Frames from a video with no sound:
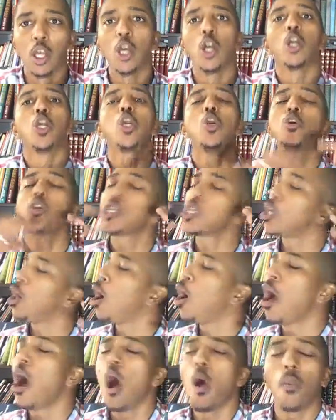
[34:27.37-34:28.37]
You should
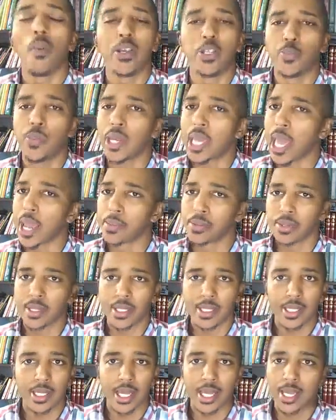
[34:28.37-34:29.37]
always be able to
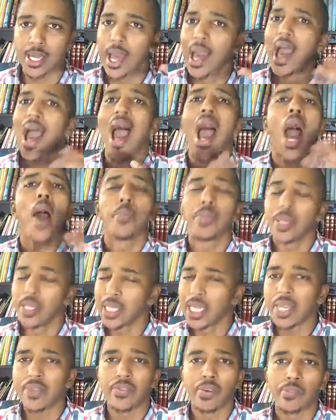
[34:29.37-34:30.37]
say, I
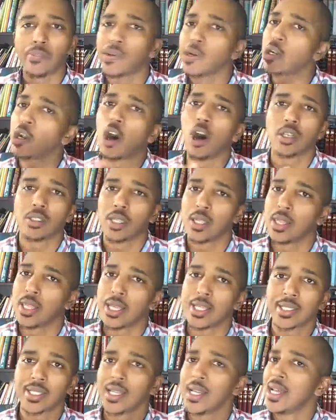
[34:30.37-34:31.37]
believe it because of
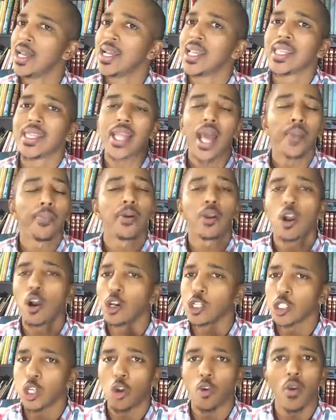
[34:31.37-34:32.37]
this. Not
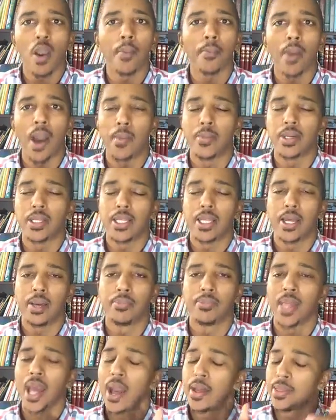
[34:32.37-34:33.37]
because of grandmama and them.
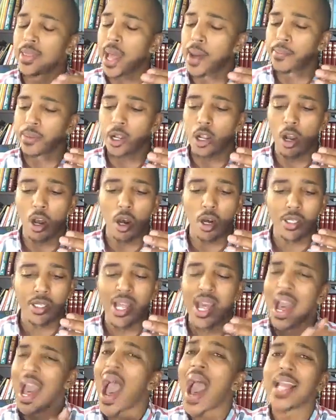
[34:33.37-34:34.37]
Not, not because
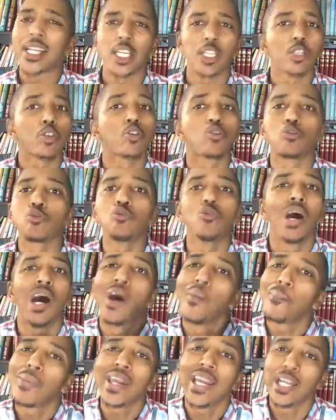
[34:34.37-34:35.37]
I just grew
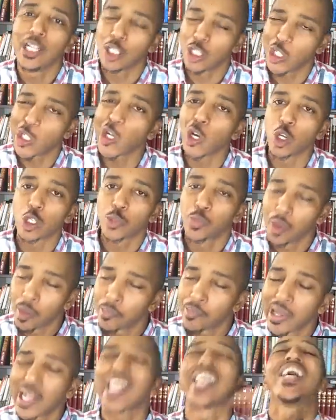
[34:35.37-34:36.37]
up in church, but
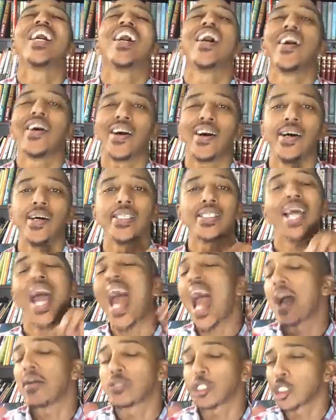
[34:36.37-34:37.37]
because
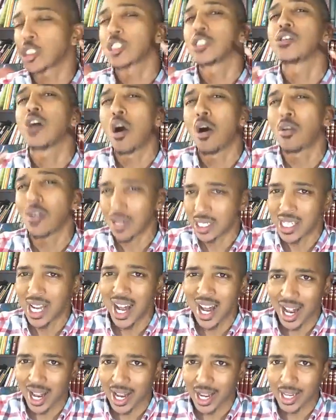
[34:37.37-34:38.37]
I've sought
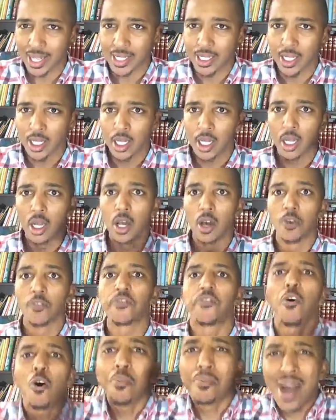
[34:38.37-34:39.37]
God
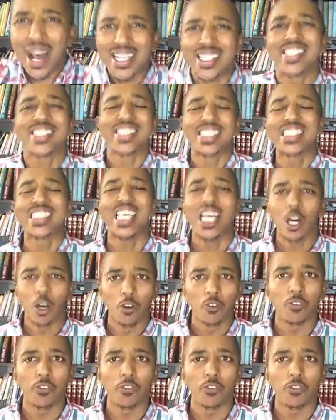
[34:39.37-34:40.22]
for myself.